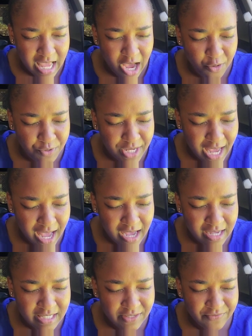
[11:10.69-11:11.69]
And we
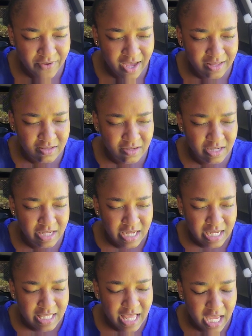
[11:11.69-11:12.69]
ask, Father,
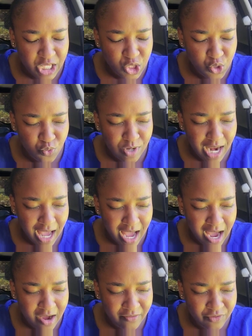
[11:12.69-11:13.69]
that you will
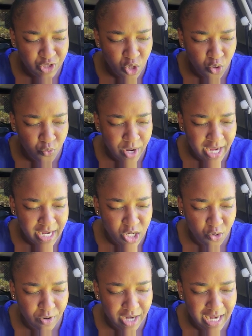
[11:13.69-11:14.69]
have your way
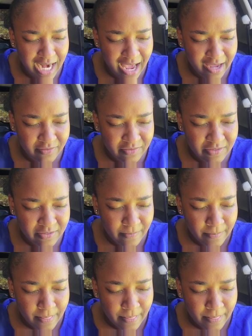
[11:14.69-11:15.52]
in our lives.